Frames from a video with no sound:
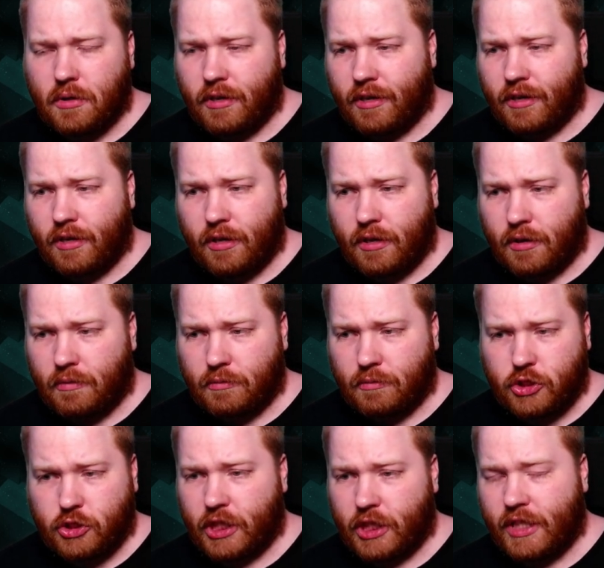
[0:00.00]
uh,
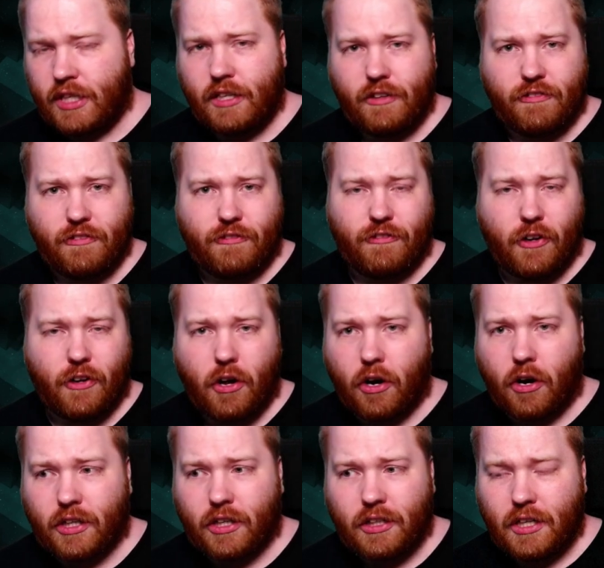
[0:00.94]
Jean,
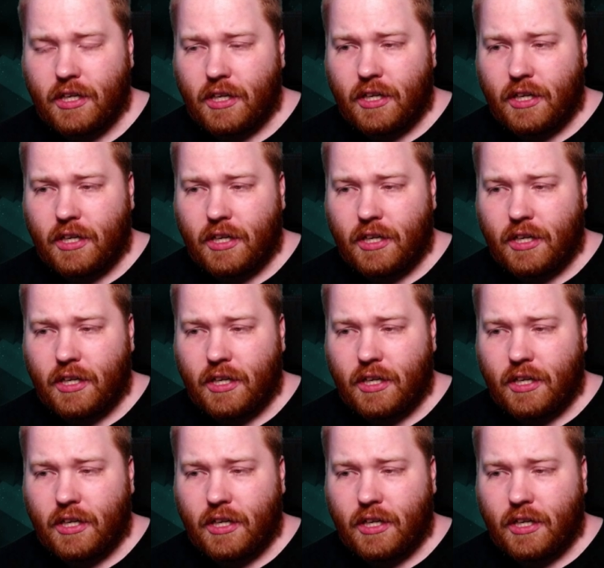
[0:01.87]
Floch,